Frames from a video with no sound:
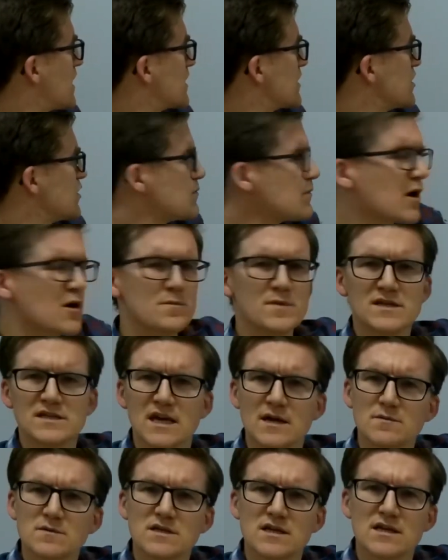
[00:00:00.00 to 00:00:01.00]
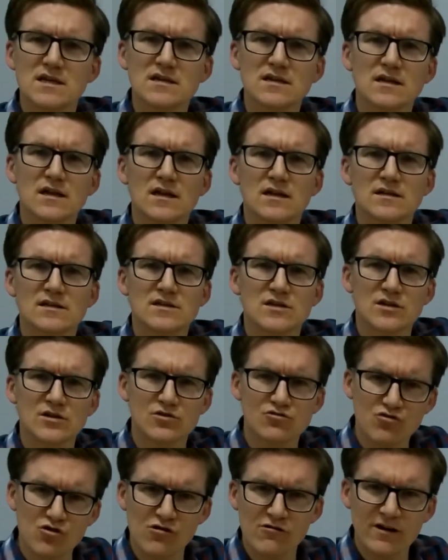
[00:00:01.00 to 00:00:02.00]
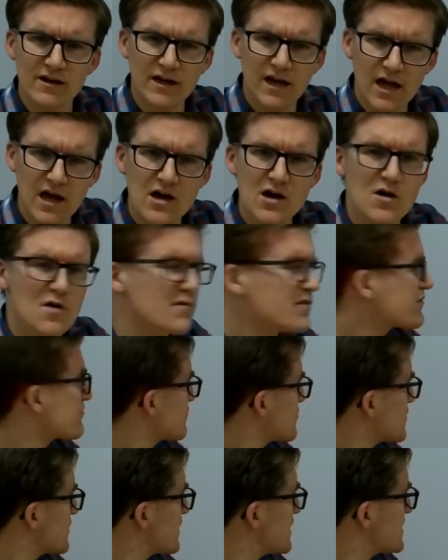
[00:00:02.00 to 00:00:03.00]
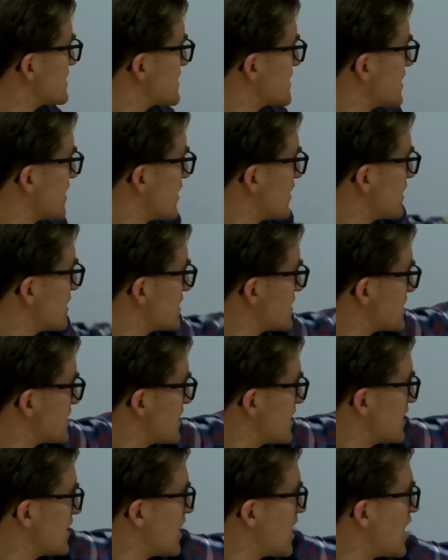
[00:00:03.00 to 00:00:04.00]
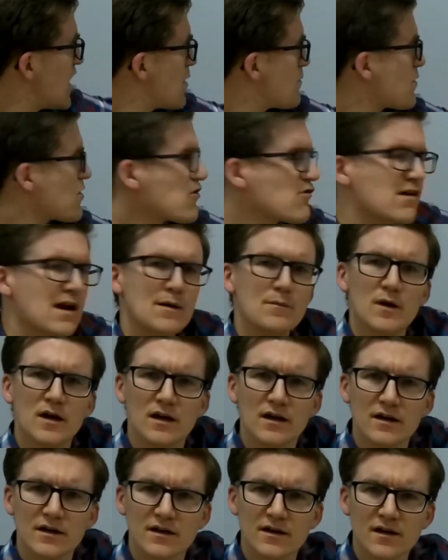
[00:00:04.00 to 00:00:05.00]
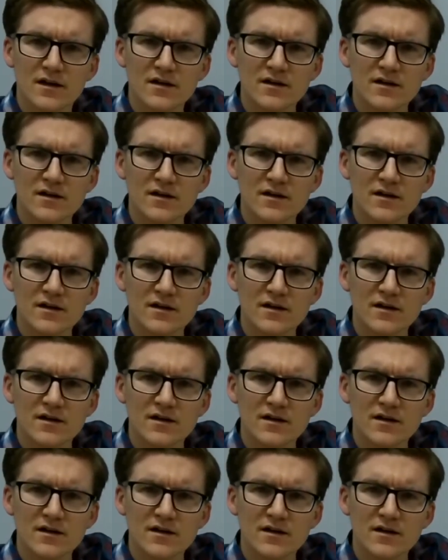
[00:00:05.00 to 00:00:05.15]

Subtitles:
You might be tempted to draw a curve through these, a nice parabola,